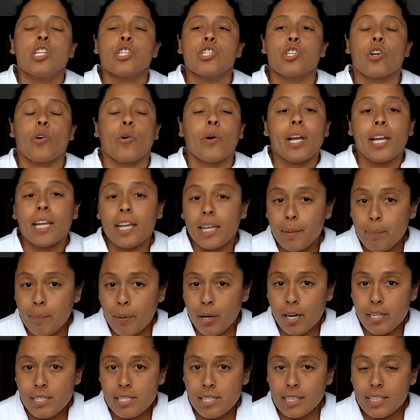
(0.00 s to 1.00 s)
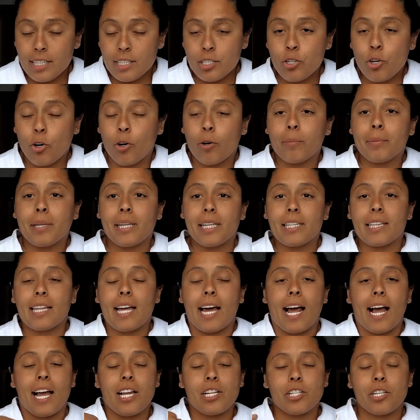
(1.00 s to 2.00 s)
So he personally told me
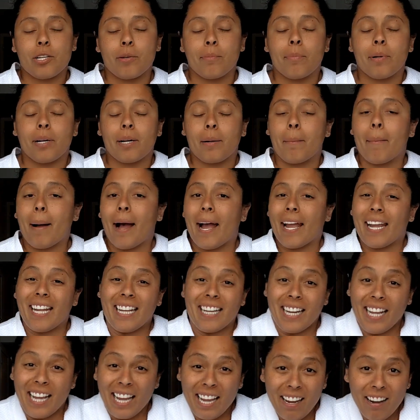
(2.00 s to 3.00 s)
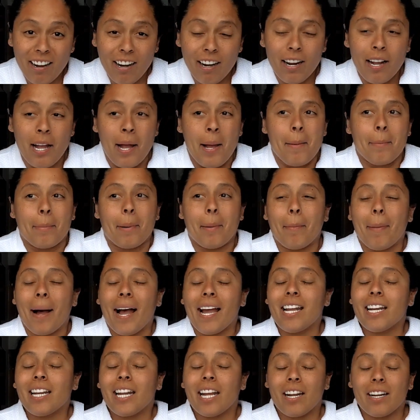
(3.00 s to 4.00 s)
that I should book Mayan Air, but
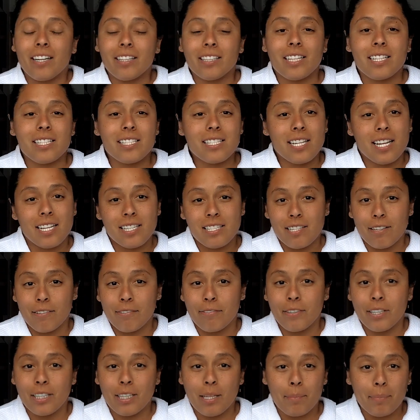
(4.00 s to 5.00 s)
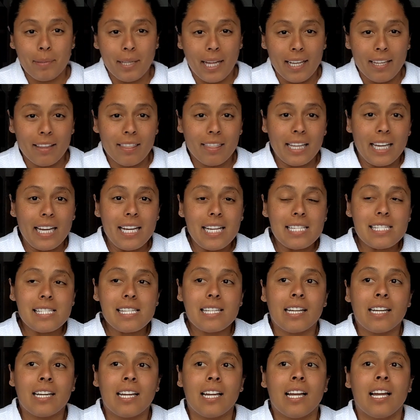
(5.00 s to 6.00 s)
Mayan Air does tend to fill up like
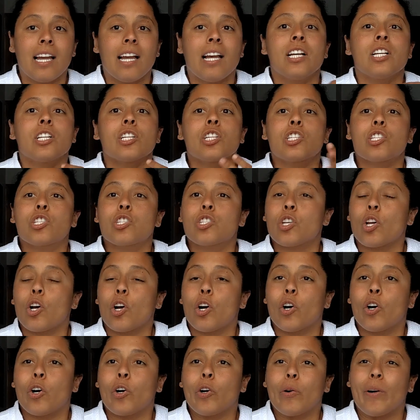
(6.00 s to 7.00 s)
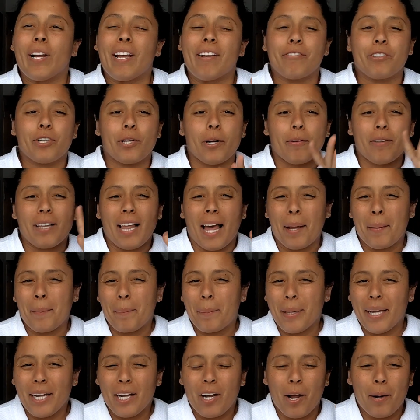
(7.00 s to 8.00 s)
this. So if you're
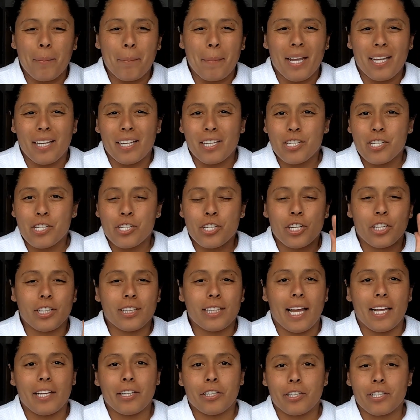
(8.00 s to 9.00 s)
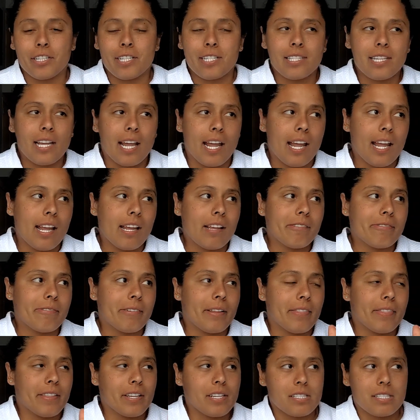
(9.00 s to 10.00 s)
like big on making sure like you're safe
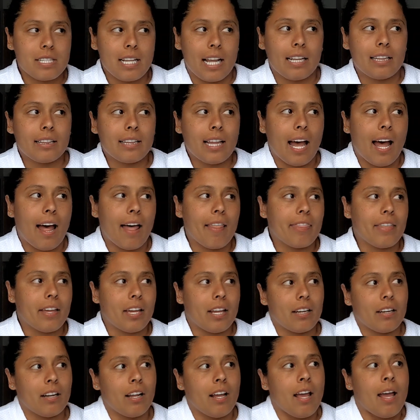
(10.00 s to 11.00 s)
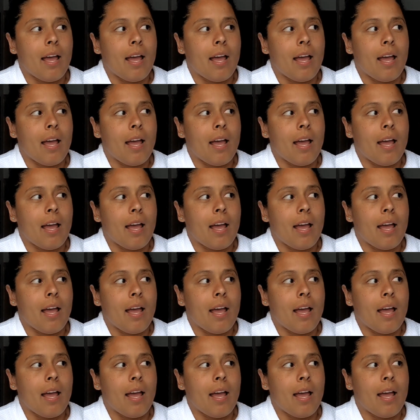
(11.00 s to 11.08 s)
and things like that, then